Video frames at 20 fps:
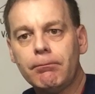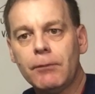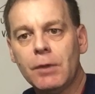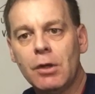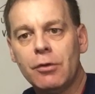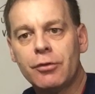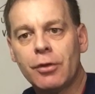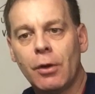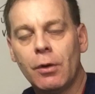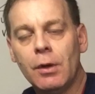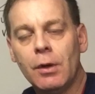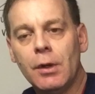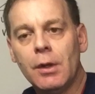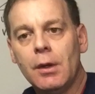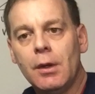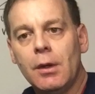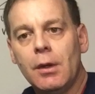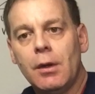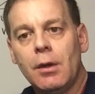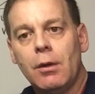So
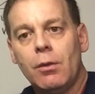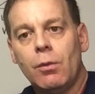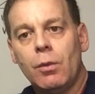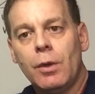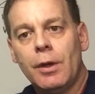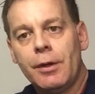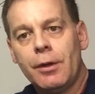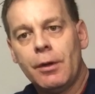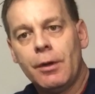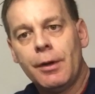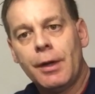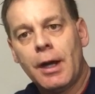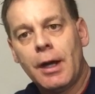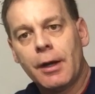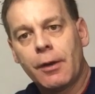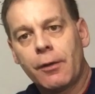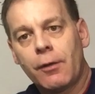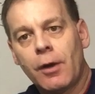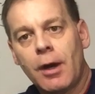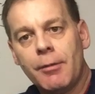whether or not a
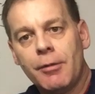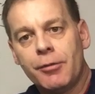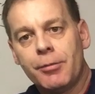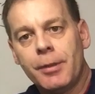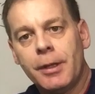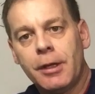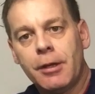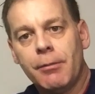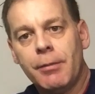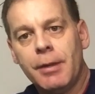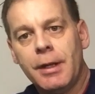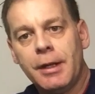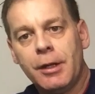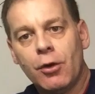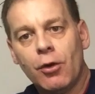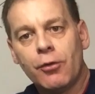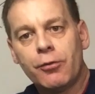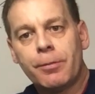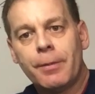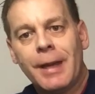crime has been committed
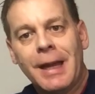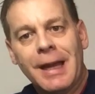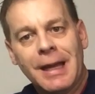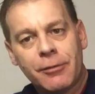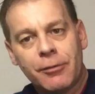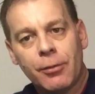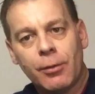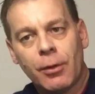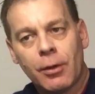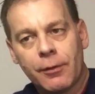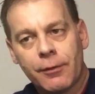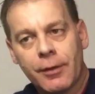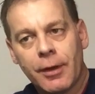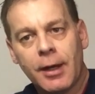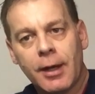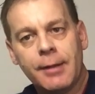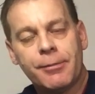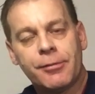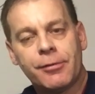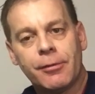goes back to our
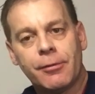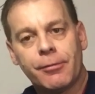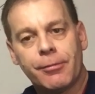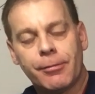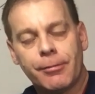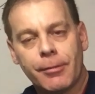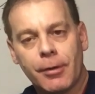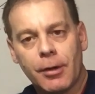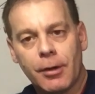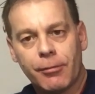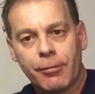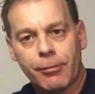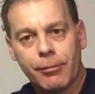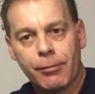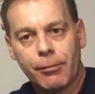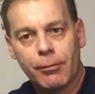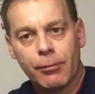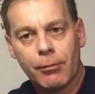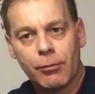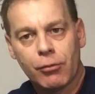types of
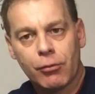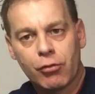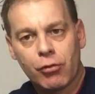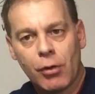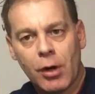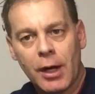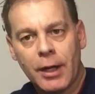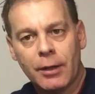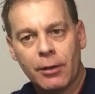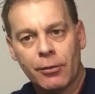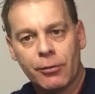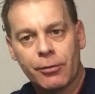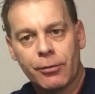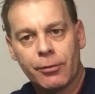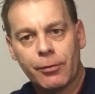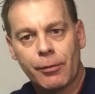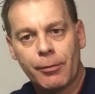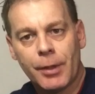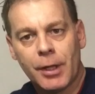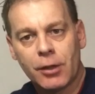trials
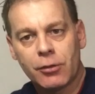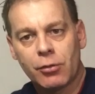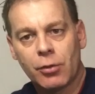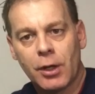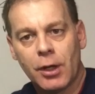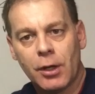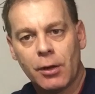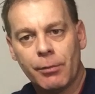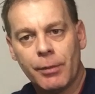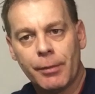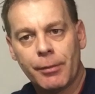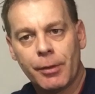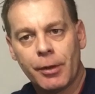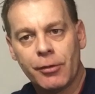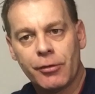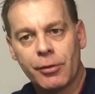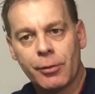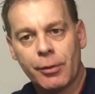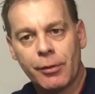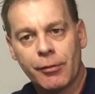for mock trial. Remember I
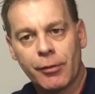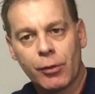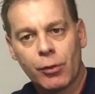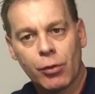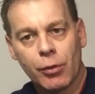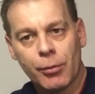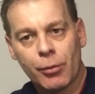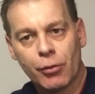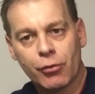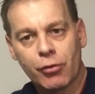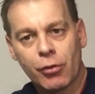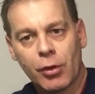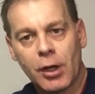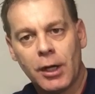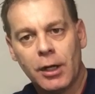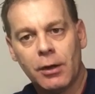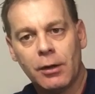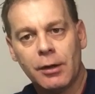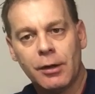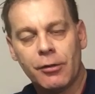said we have a criminal
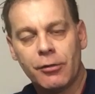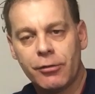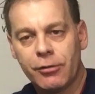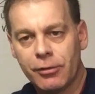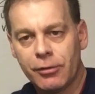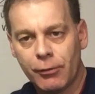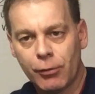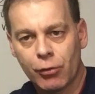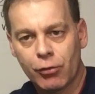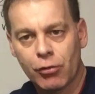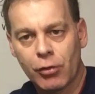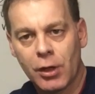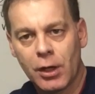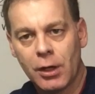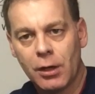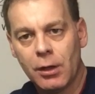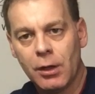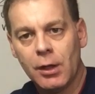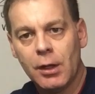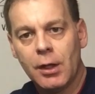trial and a civil
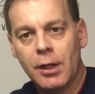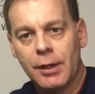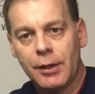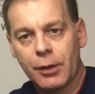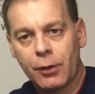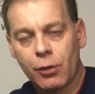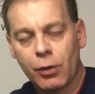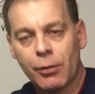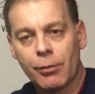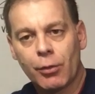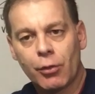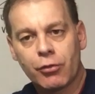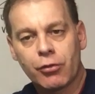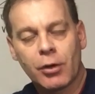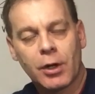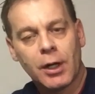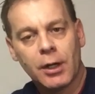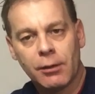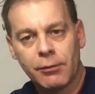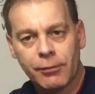trial, and the criminal
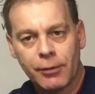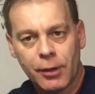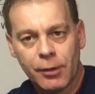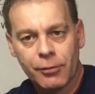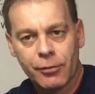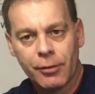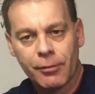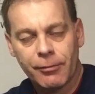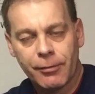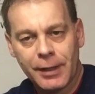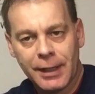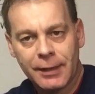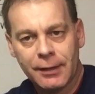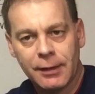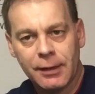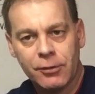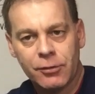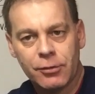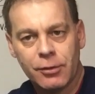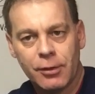trial involves the
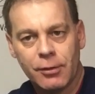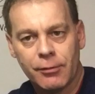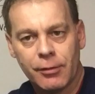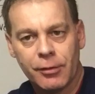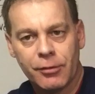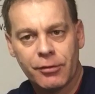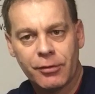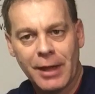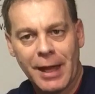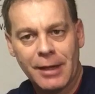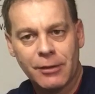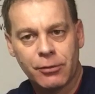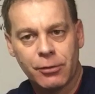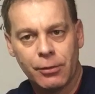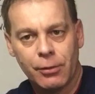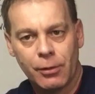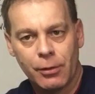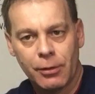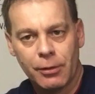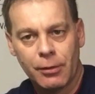violation of a statute
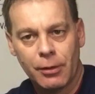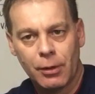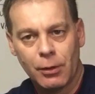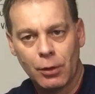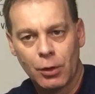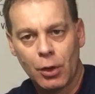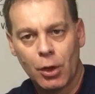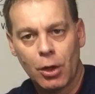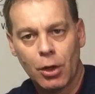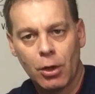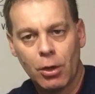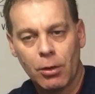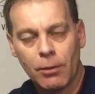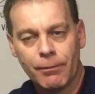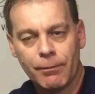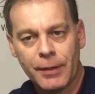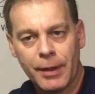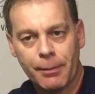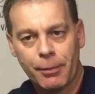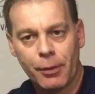or a law
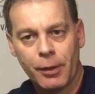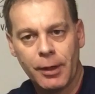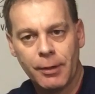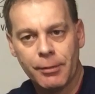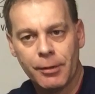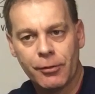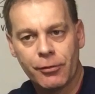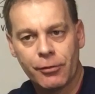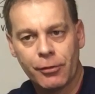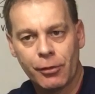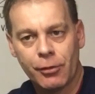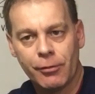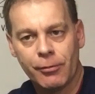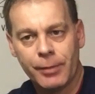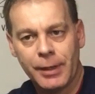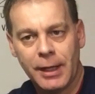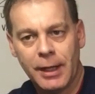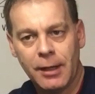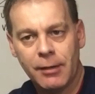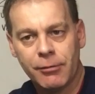that prohibits certain
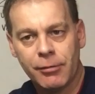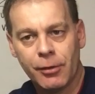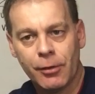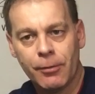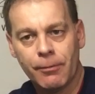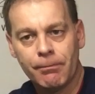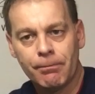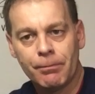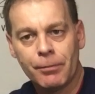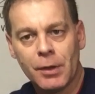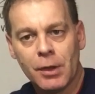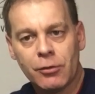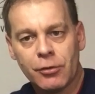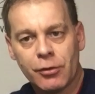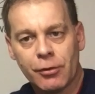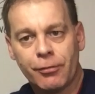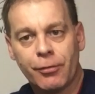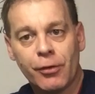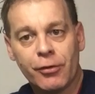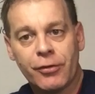behavior. So
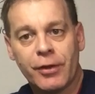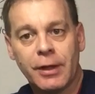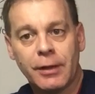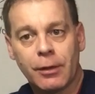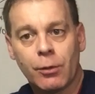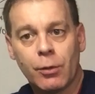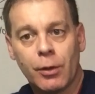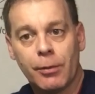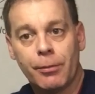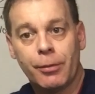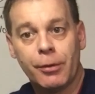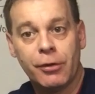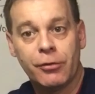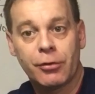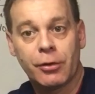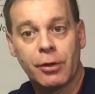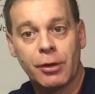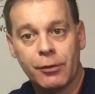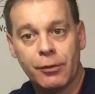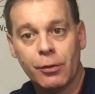the first thing the police are
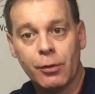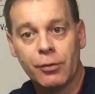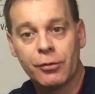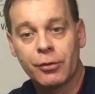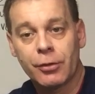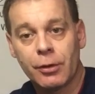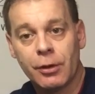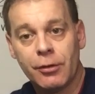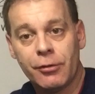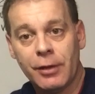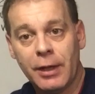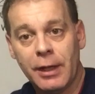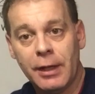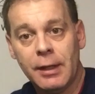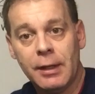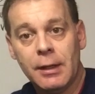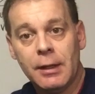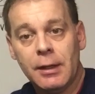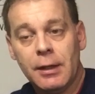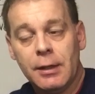going to do is they're going to say,
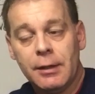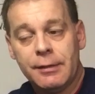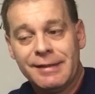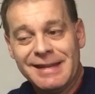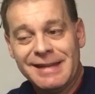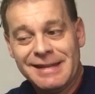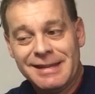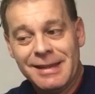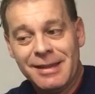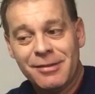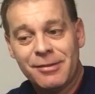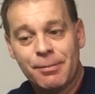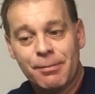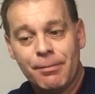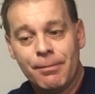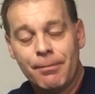did this